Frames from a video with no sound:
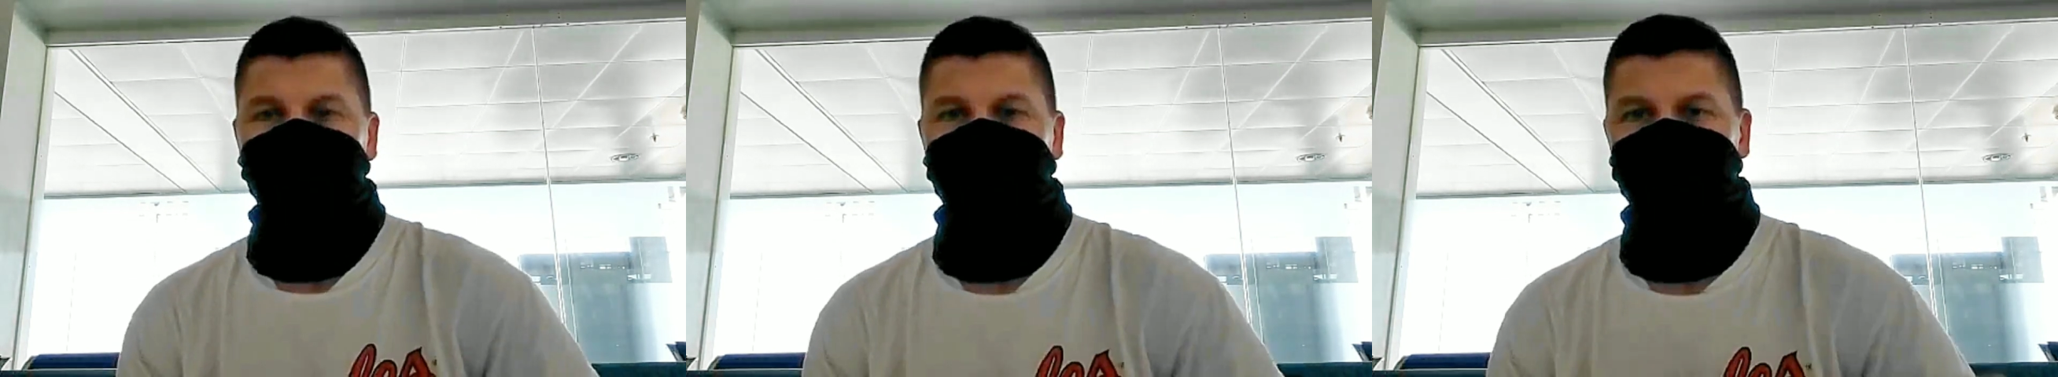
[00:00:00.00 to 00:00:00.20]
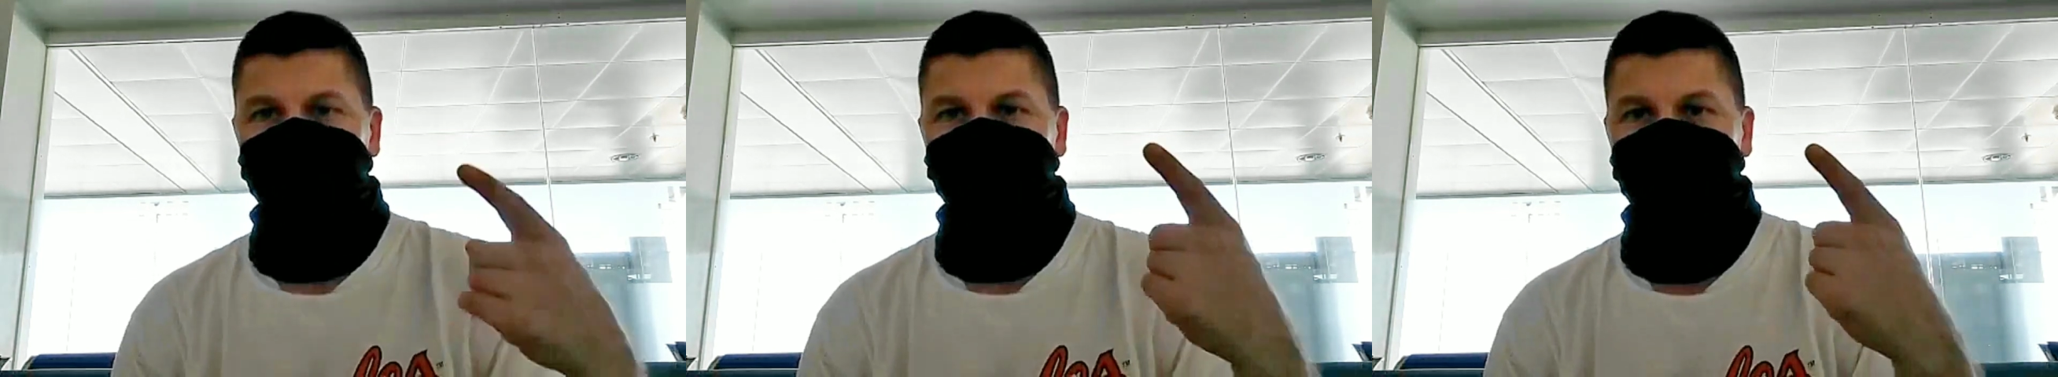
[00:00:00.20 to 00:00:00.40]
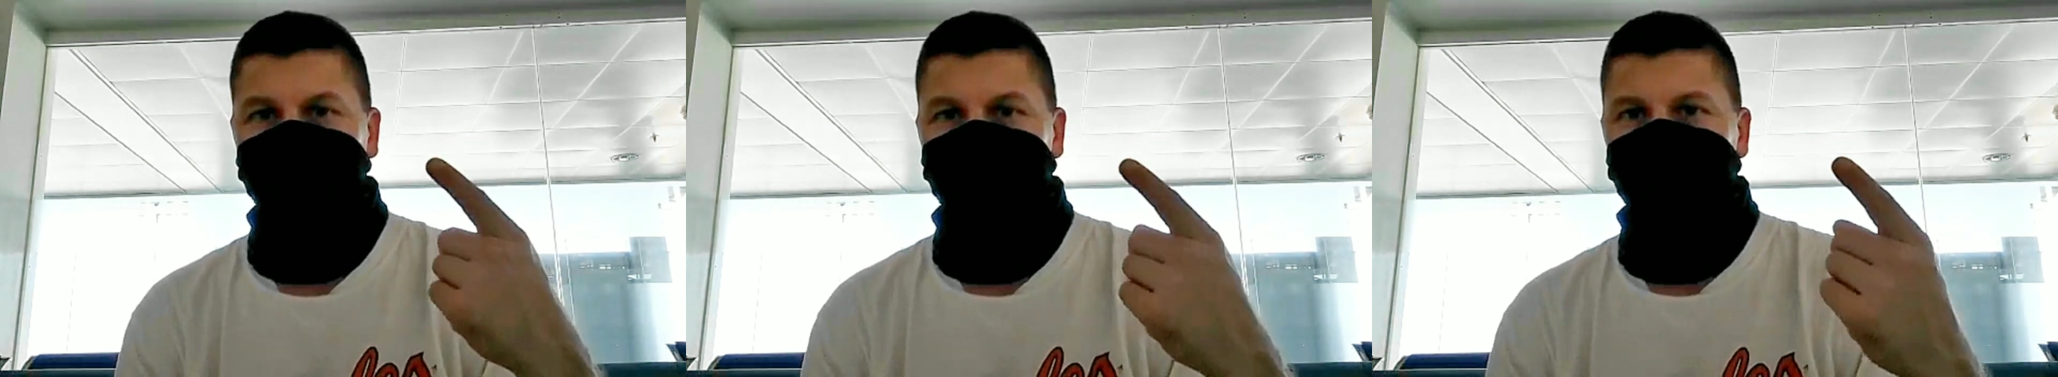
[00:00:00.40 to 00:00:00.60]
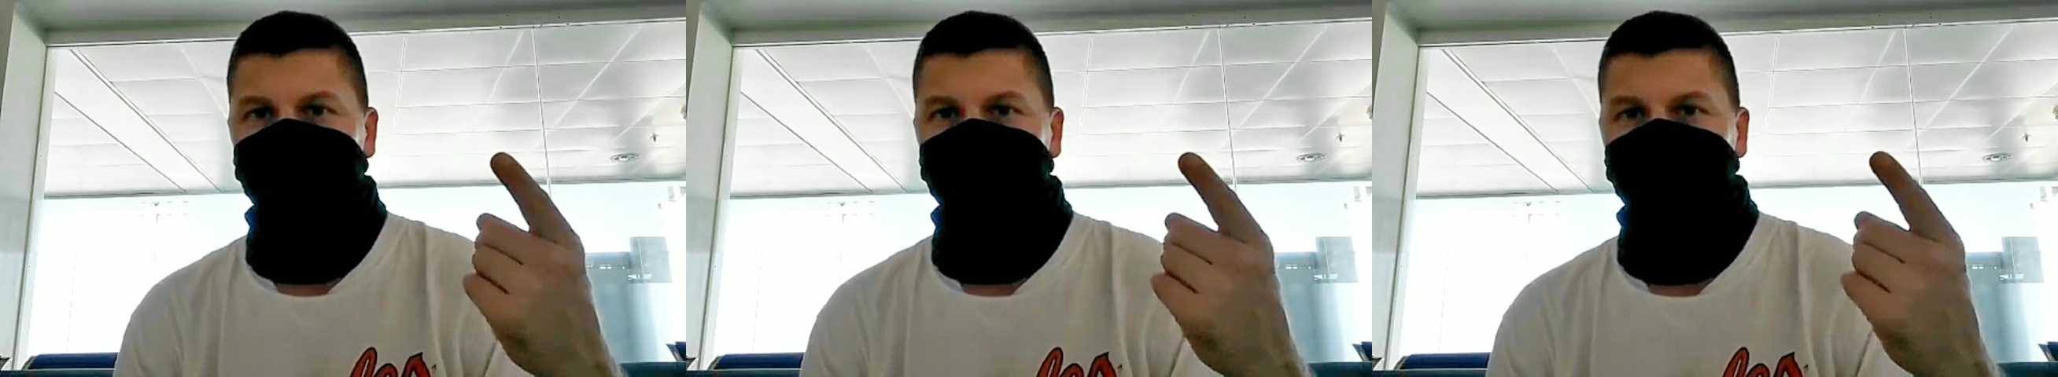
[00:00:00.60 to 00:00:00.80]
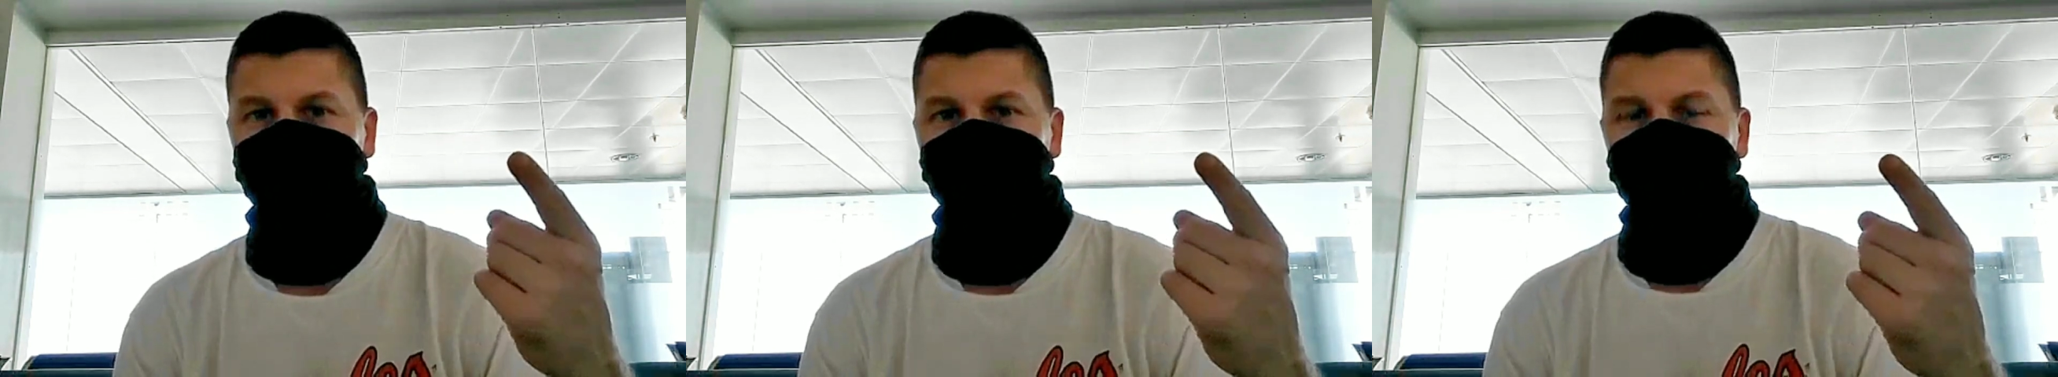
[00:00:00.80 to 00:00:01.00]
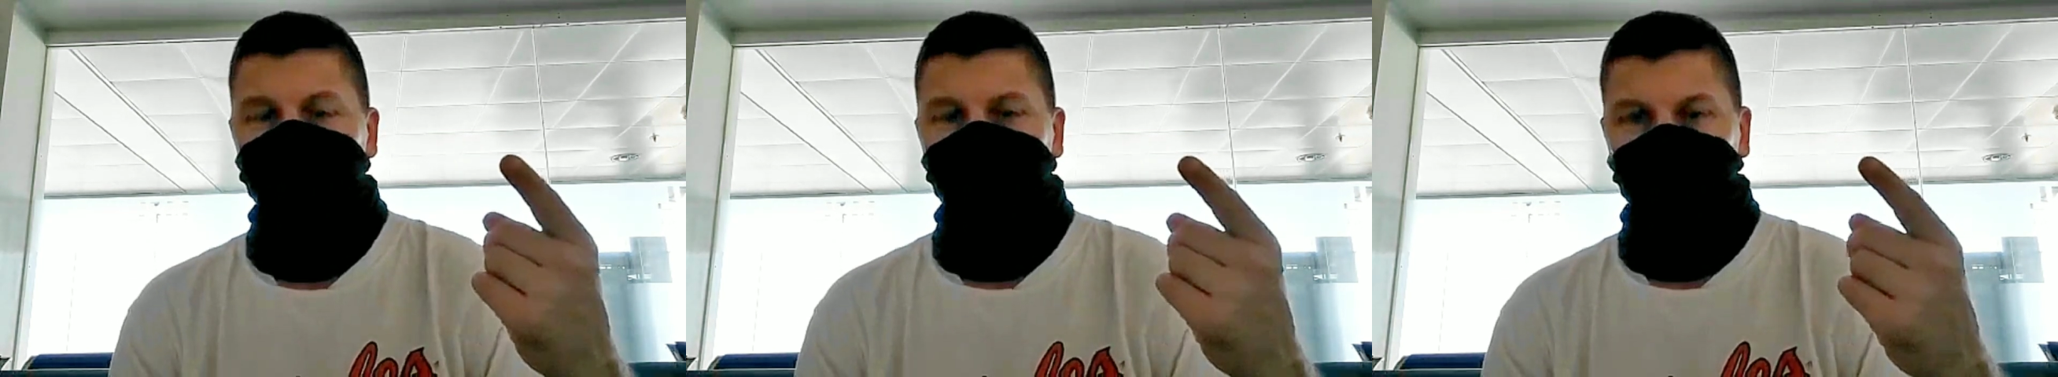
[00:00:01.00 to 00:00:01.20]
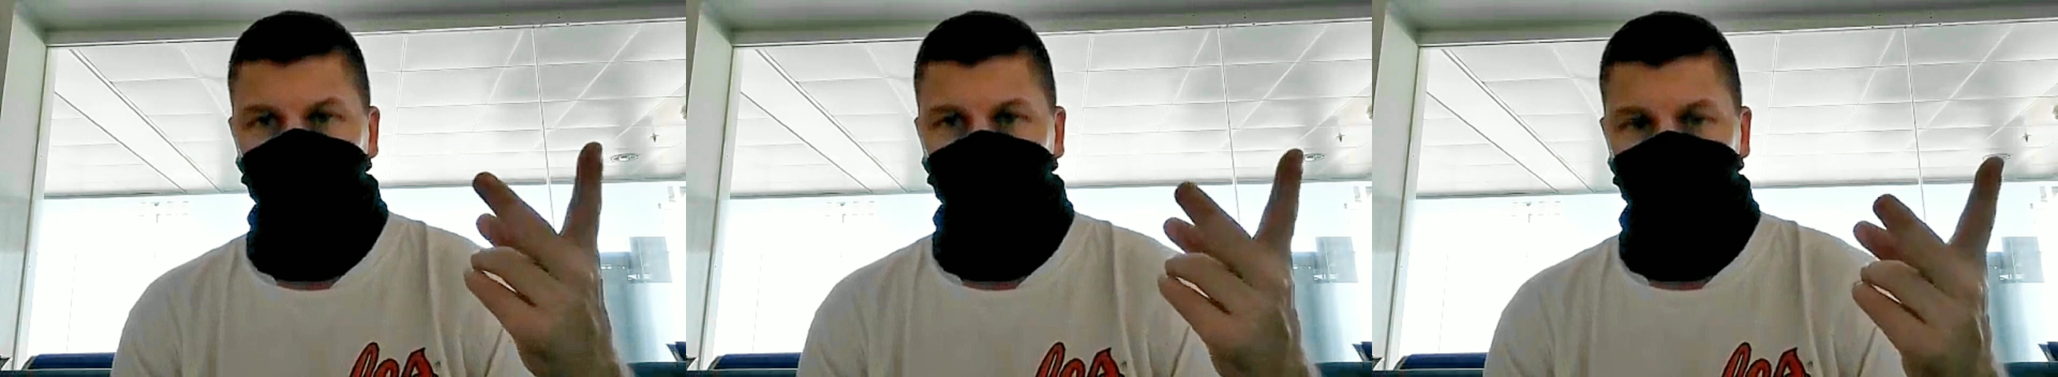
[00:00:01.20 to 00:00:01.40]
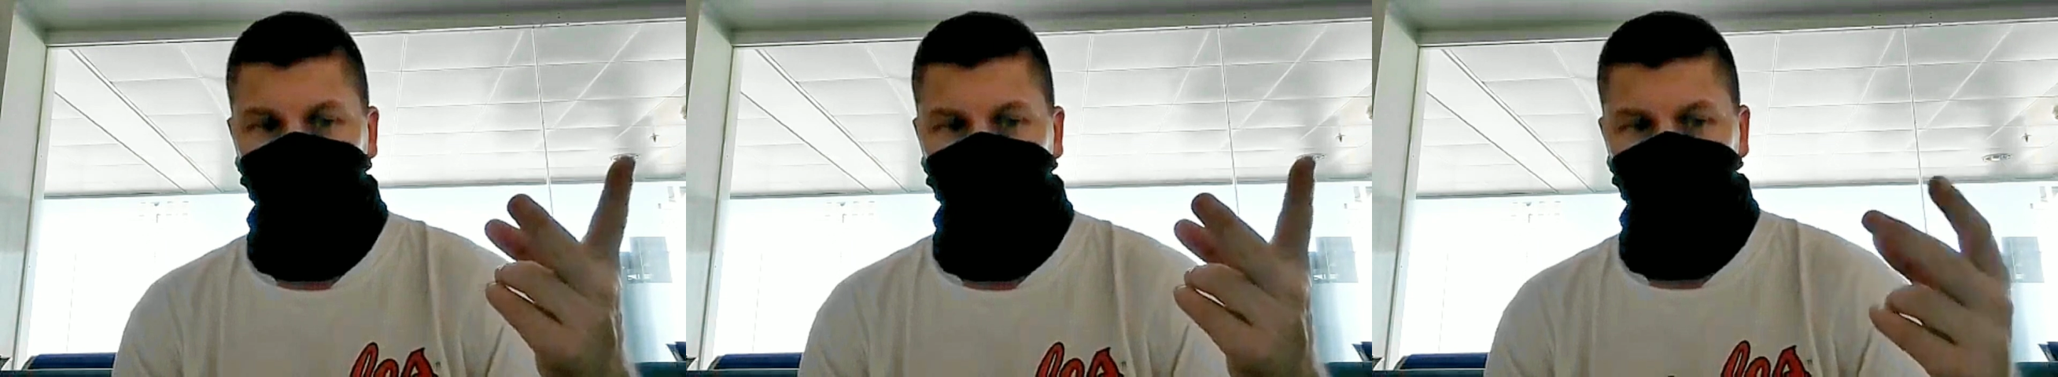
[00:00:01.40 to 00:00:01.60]
business class
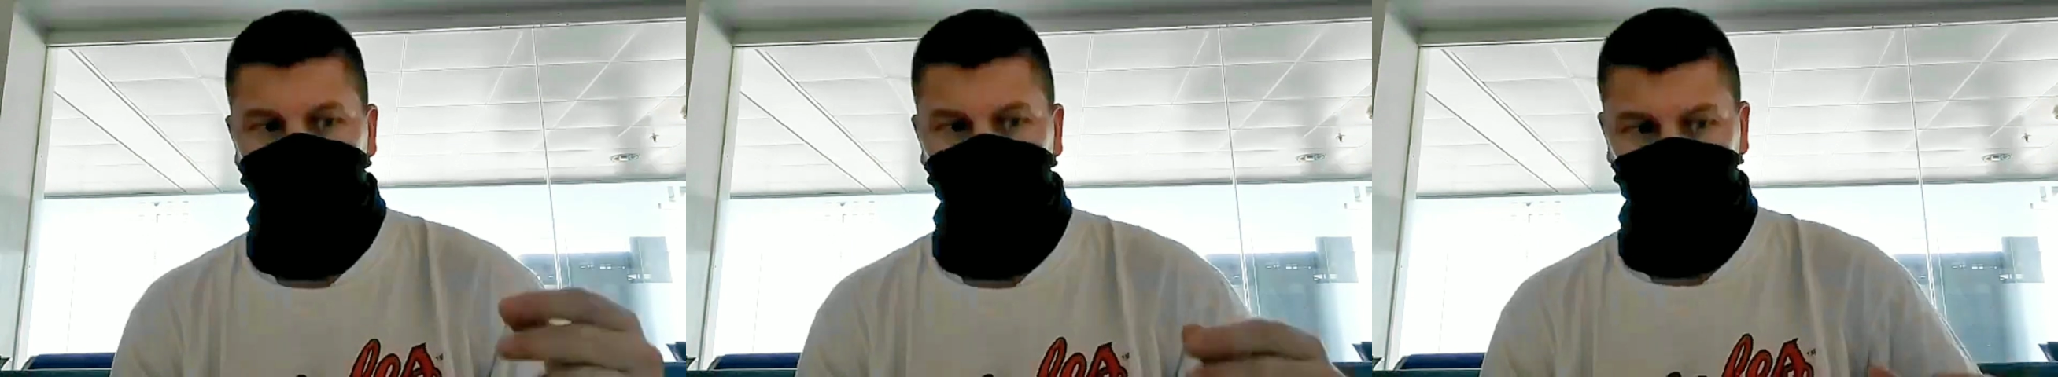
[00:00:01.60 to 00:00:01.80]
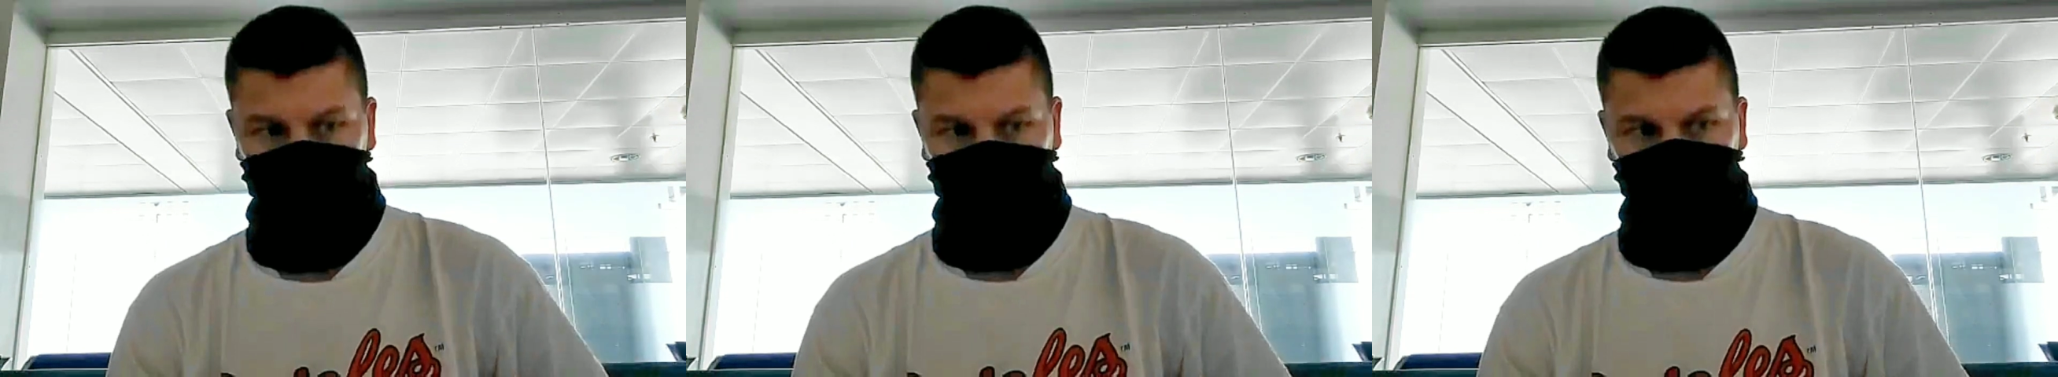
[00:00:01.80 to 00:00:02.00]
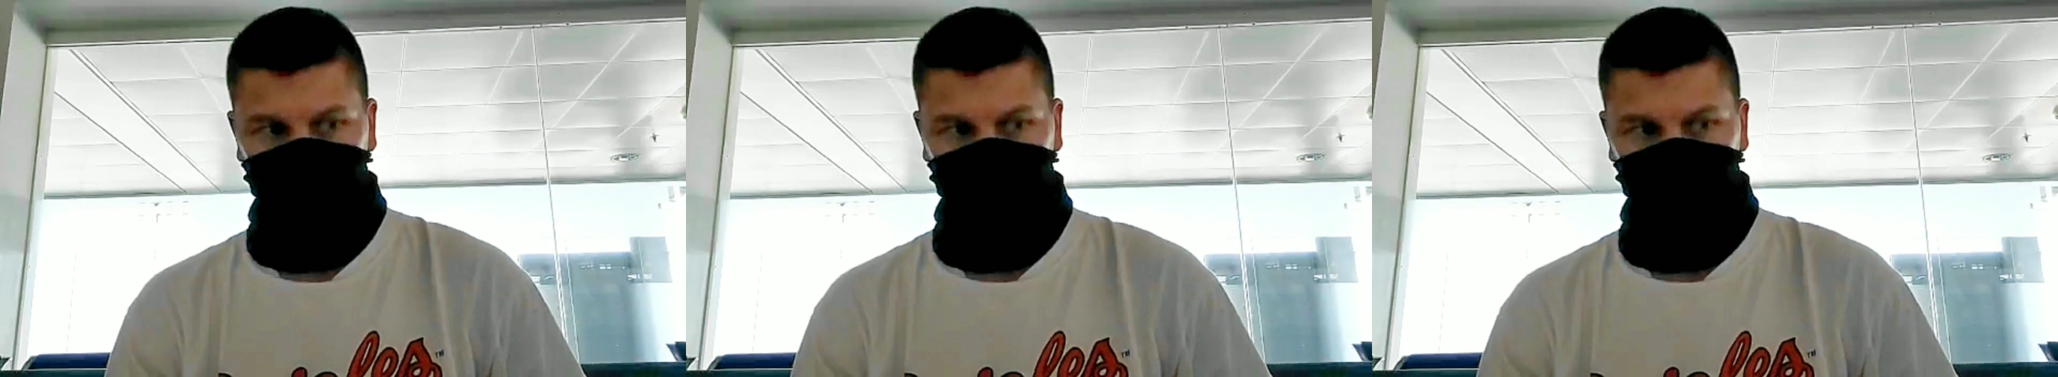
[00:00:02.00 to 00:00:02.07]
or economic.